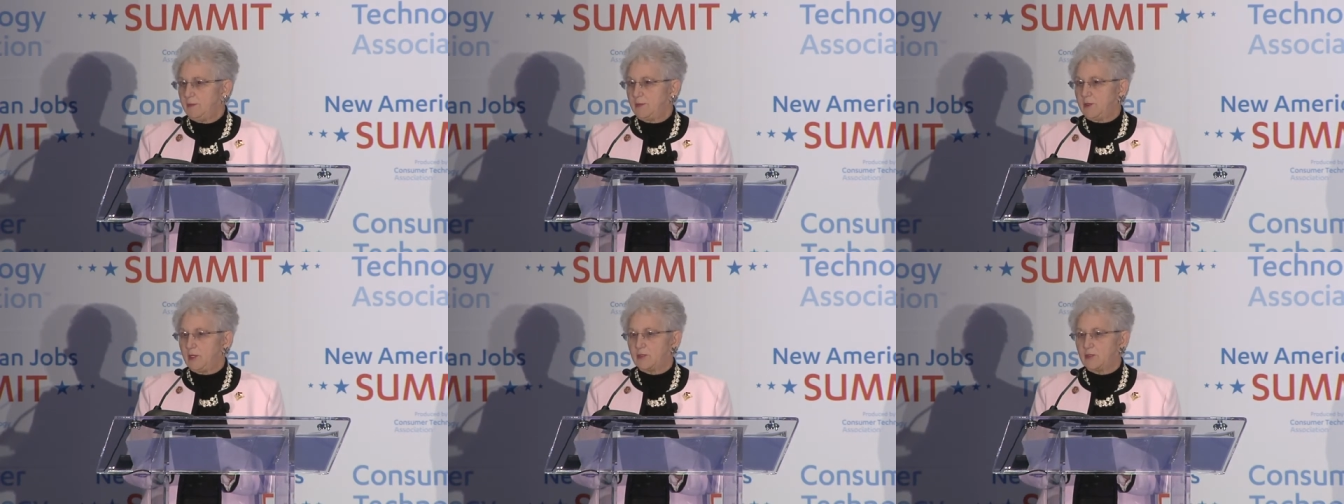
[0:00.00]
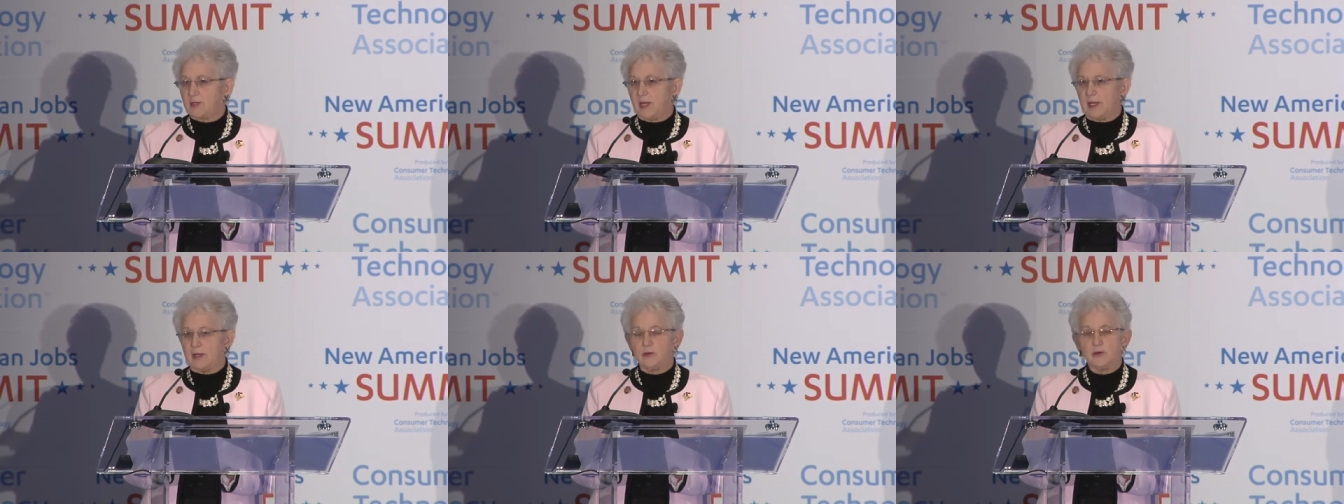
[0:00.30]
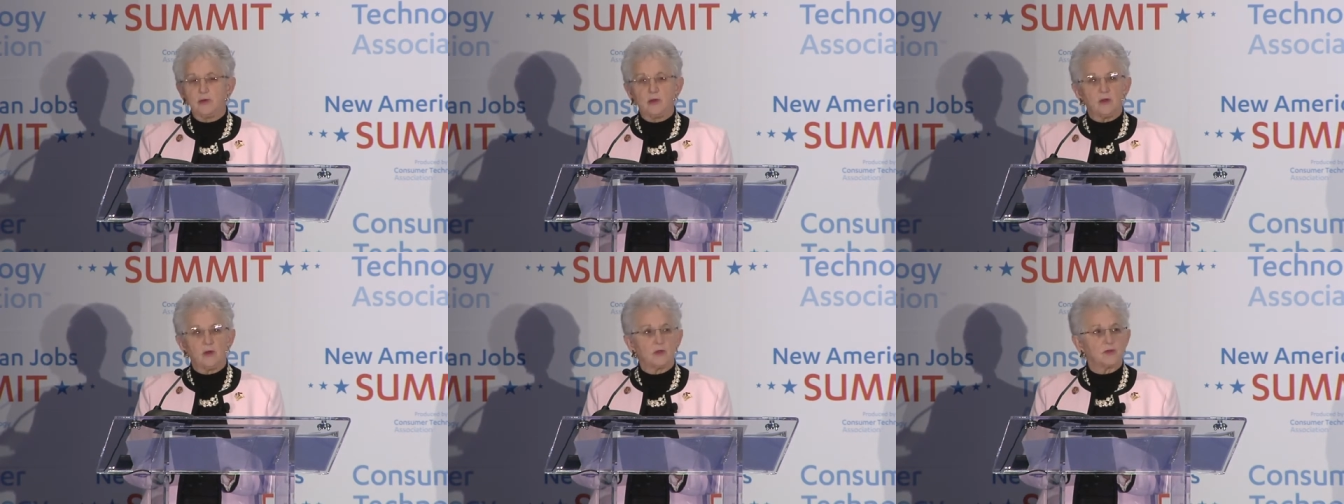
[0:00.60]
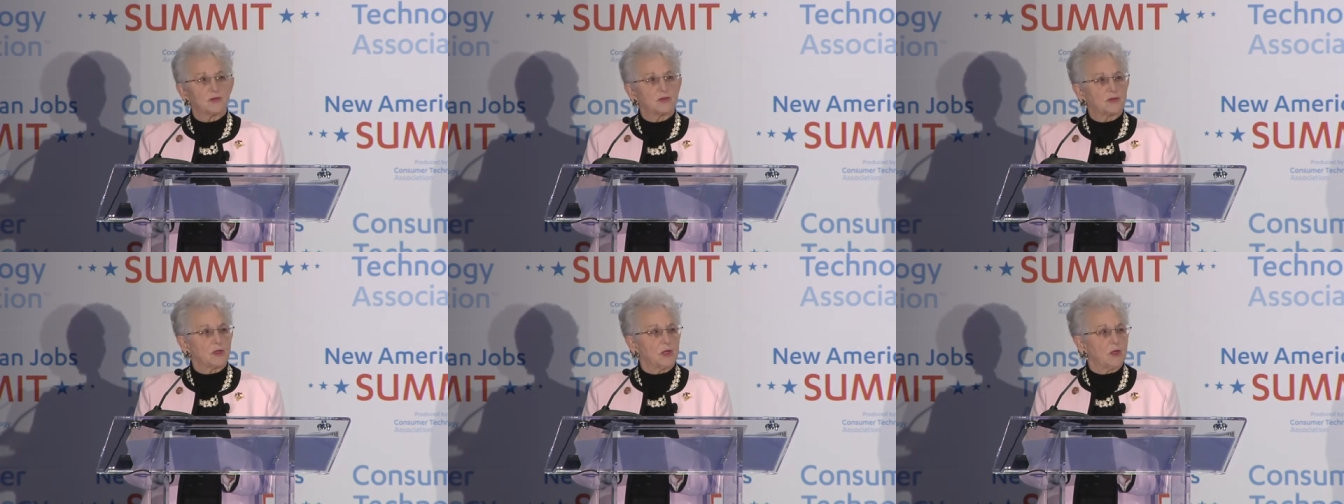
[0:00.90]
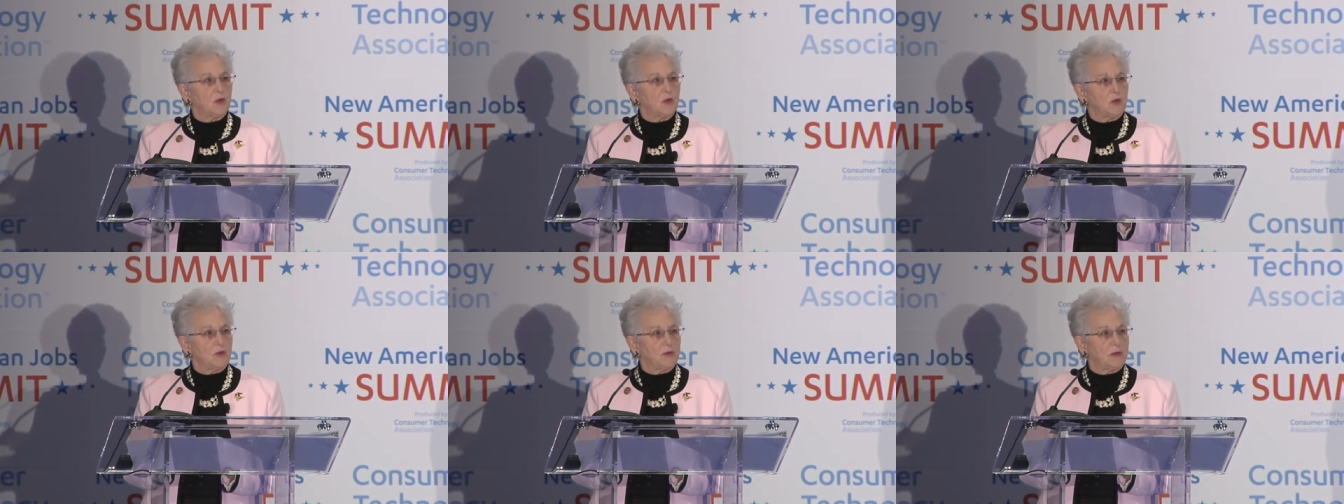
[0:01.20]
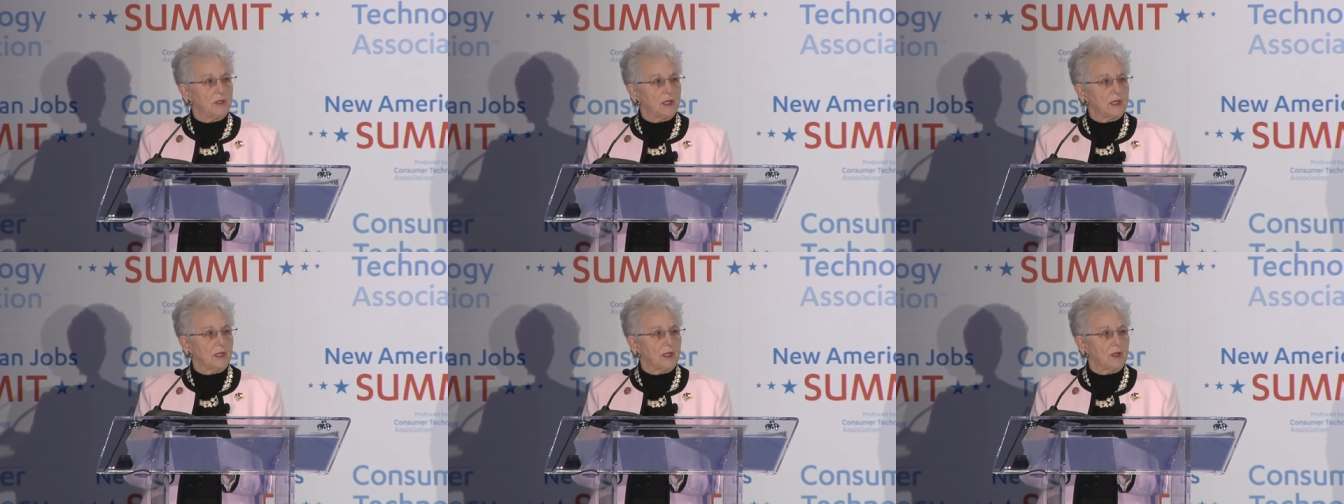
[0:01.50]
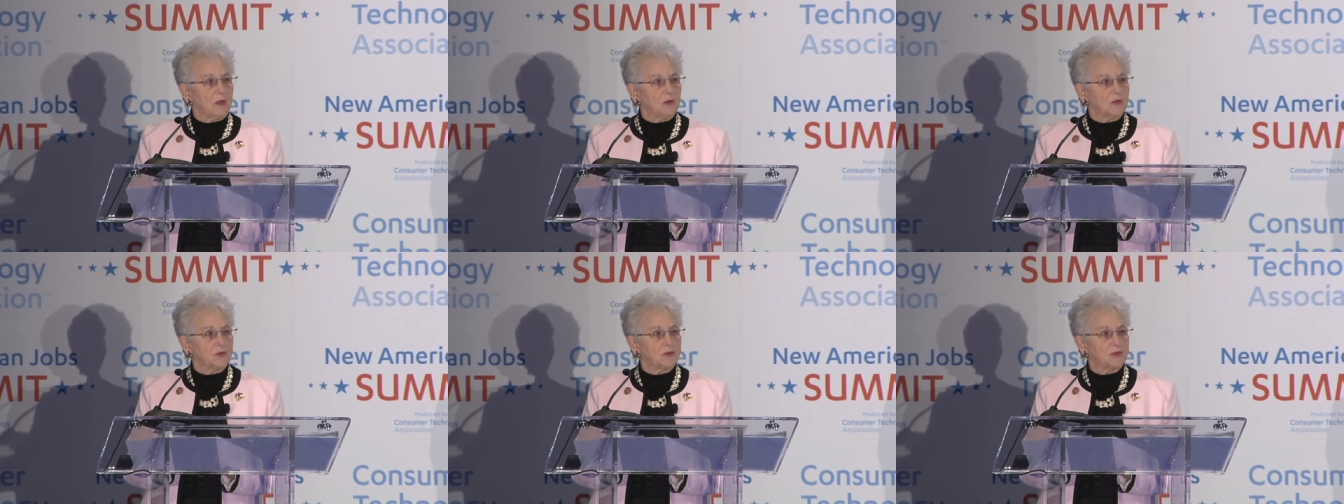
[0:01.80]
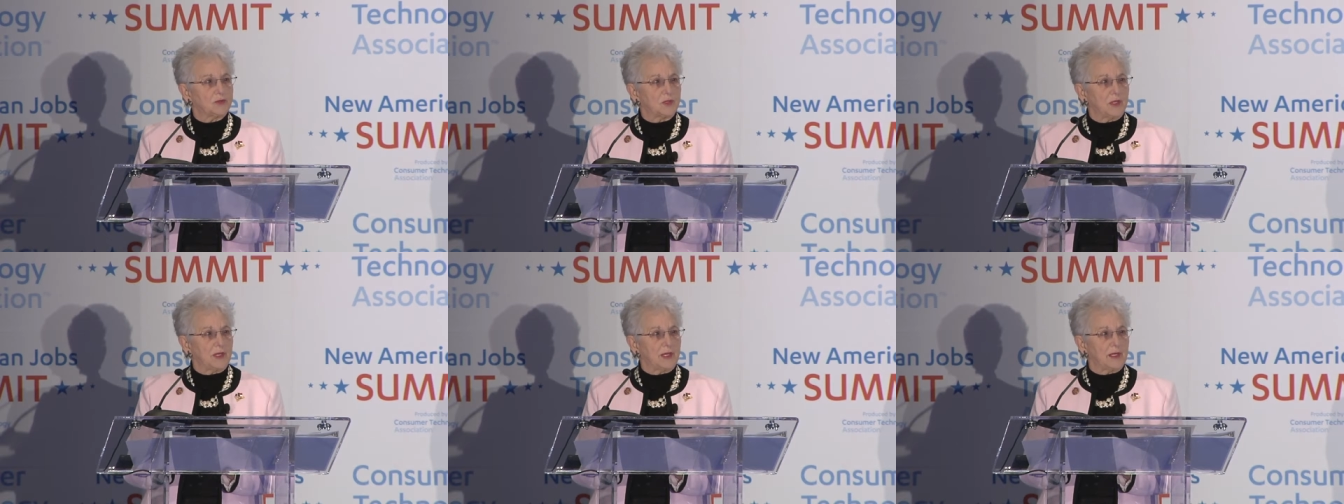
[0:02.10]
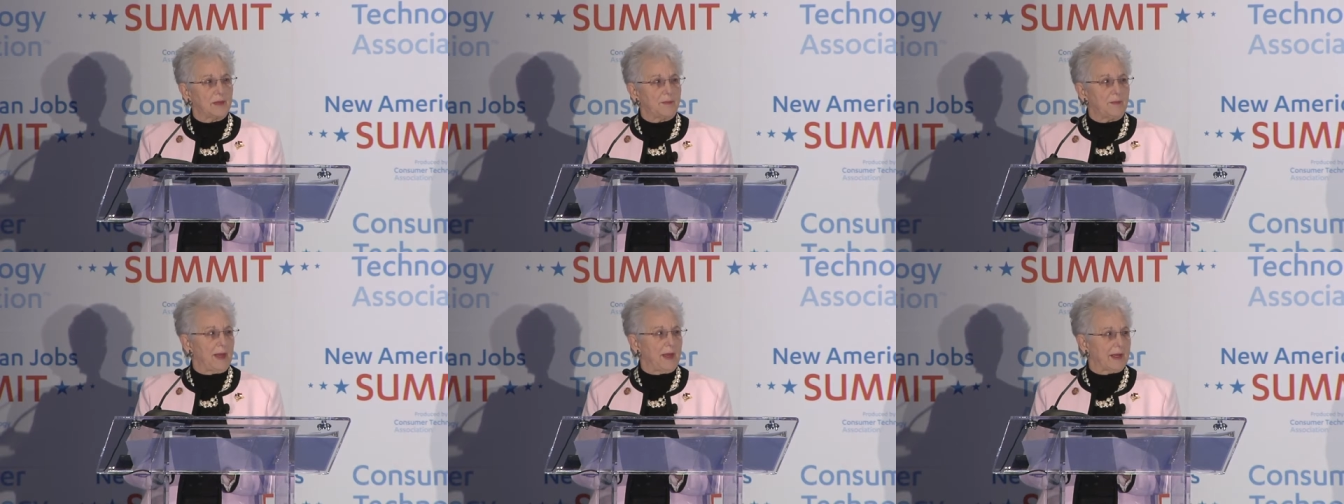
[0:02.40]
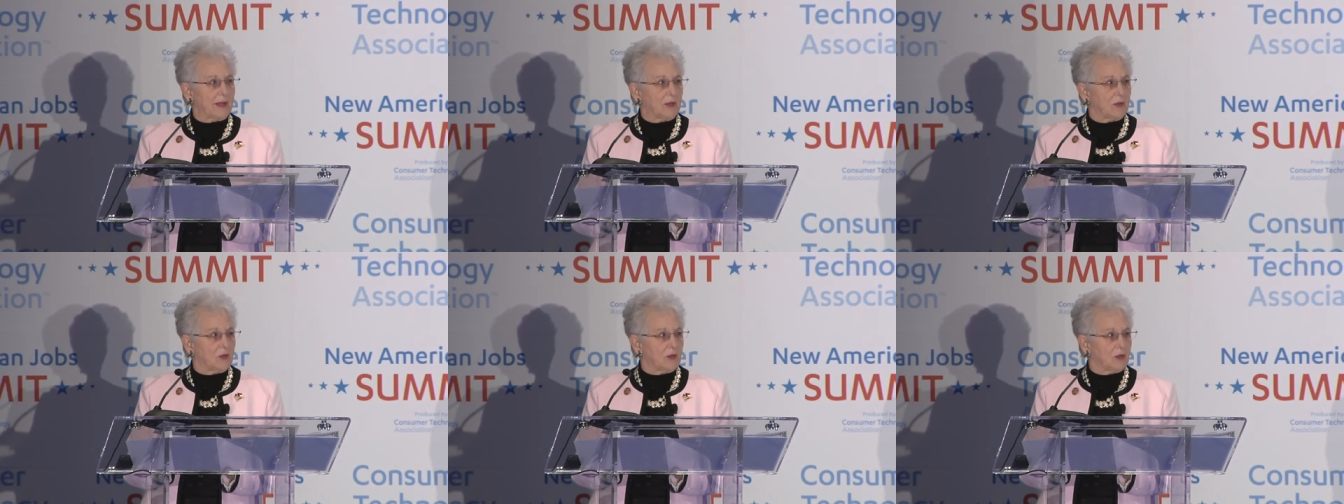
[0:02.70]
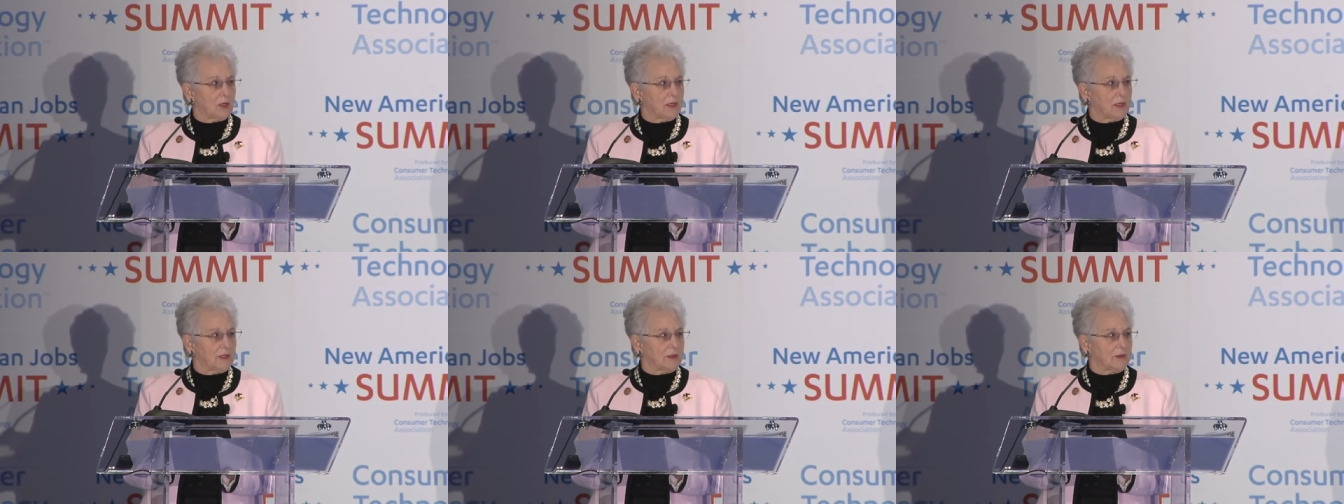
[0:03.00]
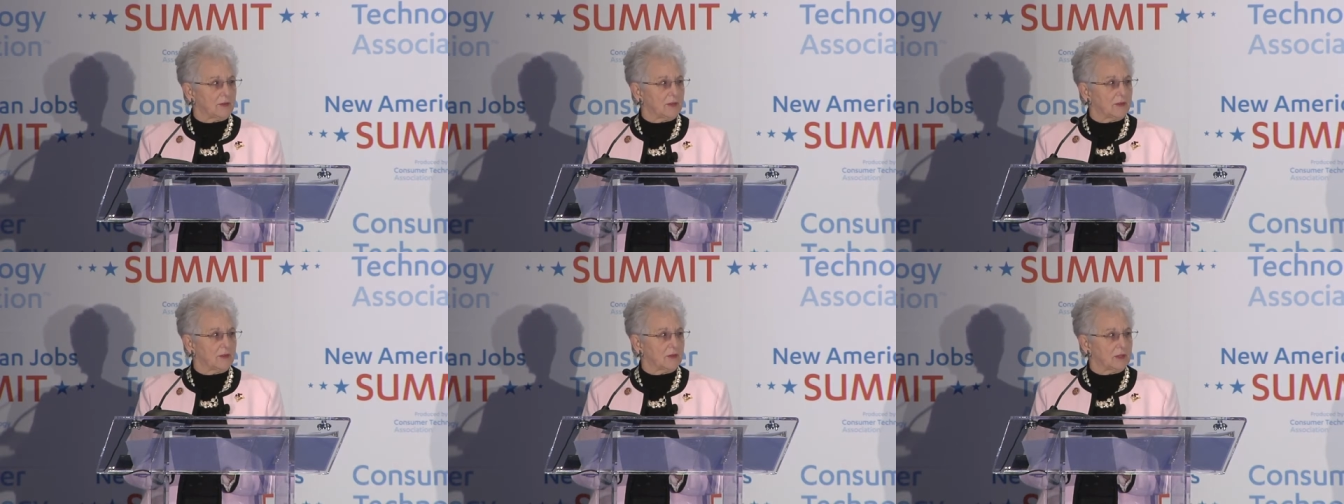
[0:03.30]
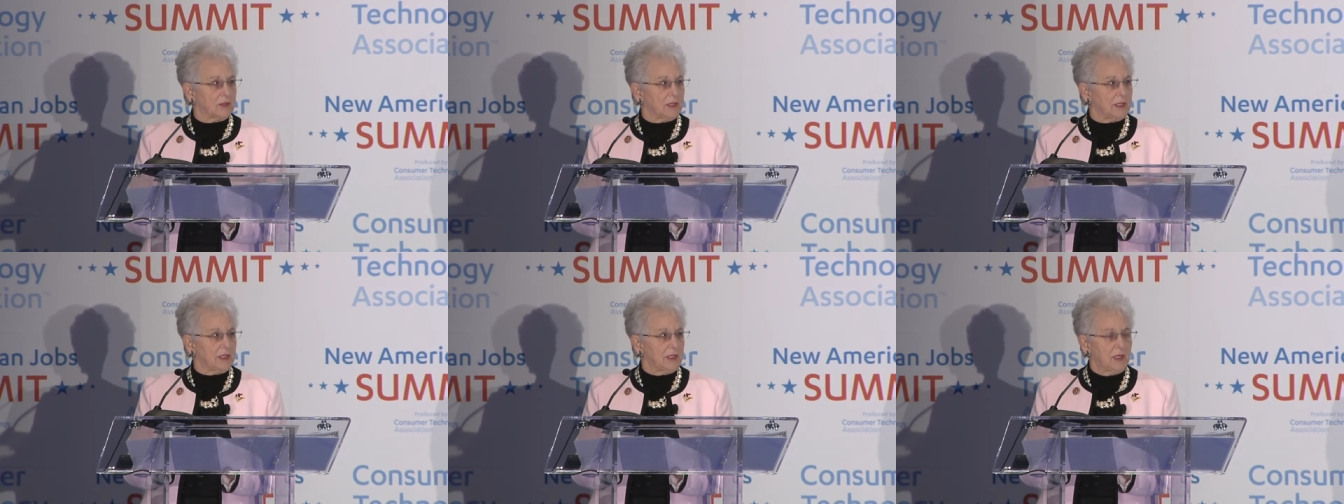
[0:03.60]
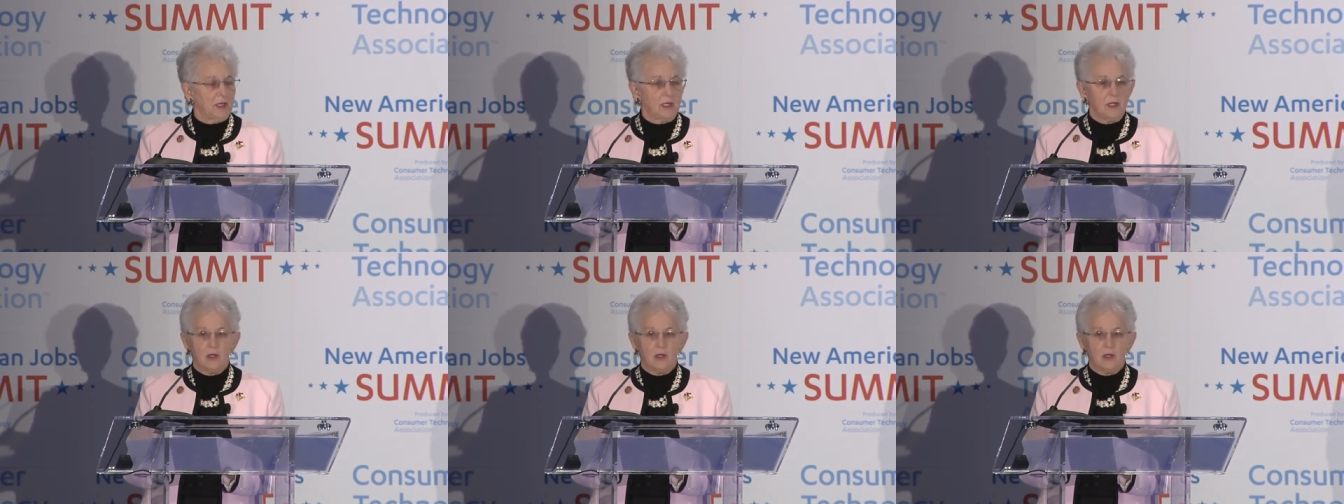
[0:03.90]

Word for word: Because I don't know a soul that goes to get a baccalaureate degree